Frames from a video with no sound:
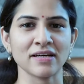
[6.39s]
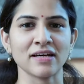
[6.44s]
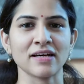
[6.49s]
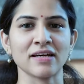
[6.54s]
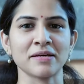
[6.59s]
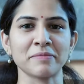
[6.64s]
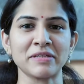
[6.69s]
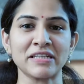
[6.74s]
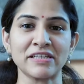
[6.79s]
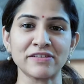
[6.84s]

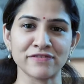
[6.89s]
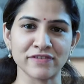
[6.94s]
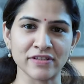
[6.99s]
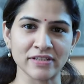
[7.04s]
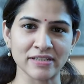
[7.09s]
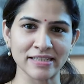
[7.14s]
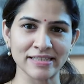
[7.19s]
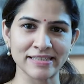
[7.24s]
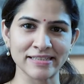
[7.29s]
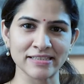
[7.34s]
I am an
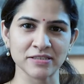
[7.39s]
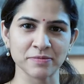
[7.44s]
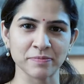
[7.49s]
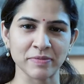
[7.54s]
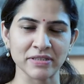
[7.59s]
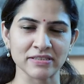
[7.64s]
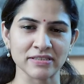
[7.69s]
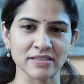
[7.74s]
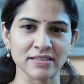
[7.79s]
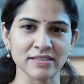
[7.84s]
infertility
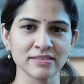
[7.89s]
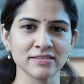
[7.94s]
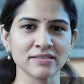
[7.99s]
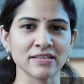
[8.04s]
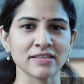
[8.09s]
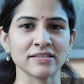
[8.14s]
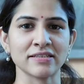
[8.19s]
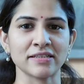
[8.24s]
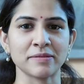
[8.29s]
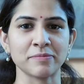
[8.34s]

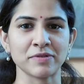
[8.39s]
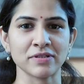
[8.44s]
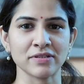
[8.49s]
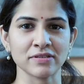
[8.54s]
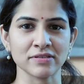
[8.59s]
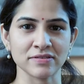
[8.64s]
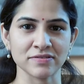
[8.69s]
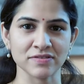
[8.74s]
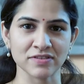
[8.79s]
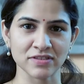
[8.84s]
specialist and
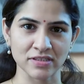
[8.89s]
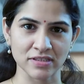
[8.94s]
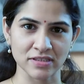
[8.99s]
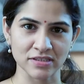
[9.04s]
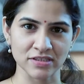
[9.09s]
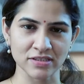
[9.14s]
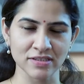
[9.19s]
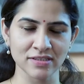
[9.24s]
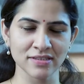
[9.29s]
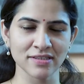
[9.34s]
reproductive
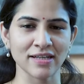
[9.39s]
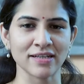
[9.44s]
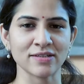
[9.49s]
surgeon